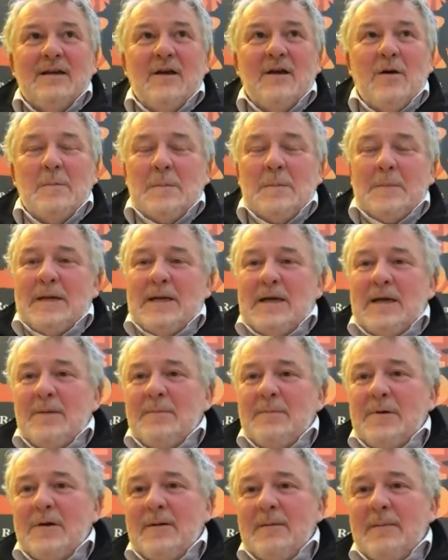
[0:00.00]
on
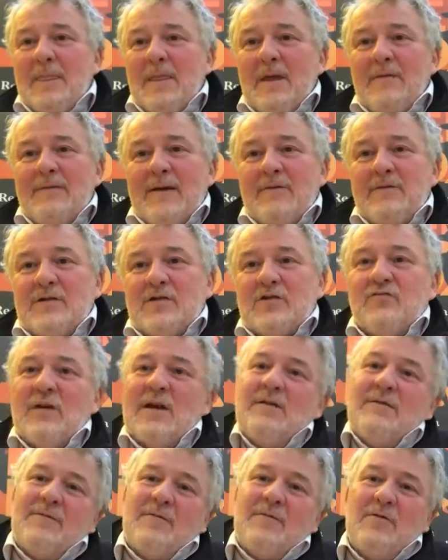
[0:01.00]
paper, a very
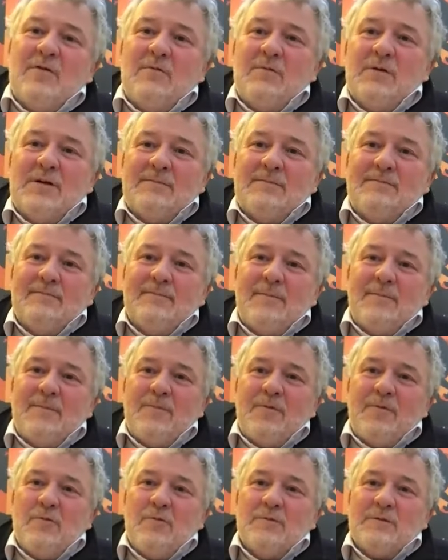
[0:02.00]
straightforward
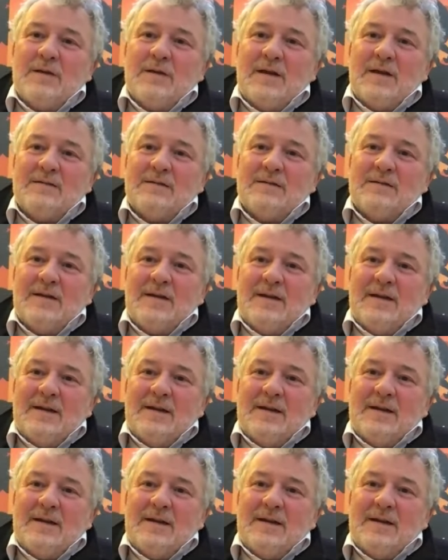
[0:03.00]
process.